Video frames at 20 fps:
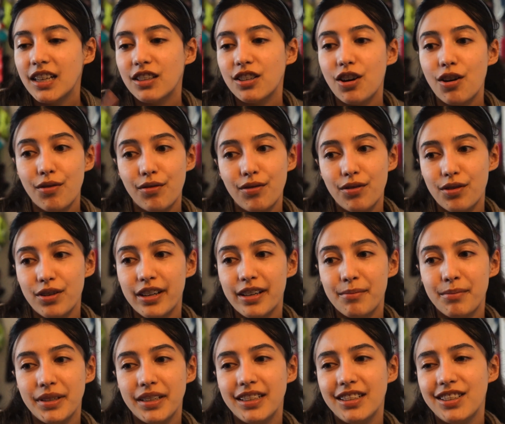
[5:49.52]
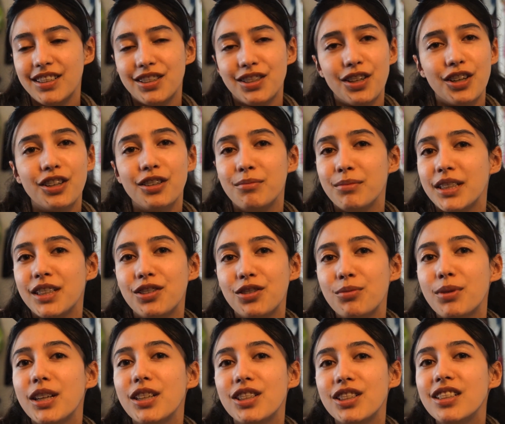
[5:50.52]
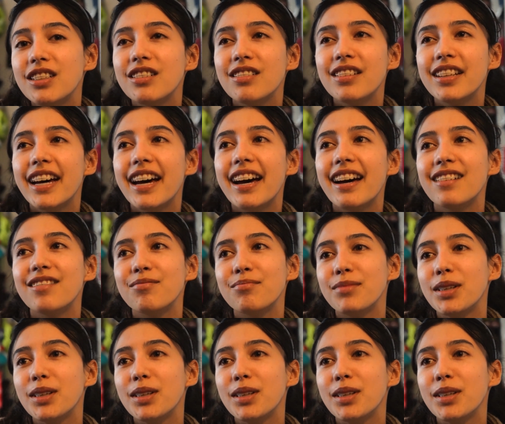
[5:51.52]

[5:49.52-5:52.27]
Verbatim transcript: Go for it, but it just hurt me too much to do that.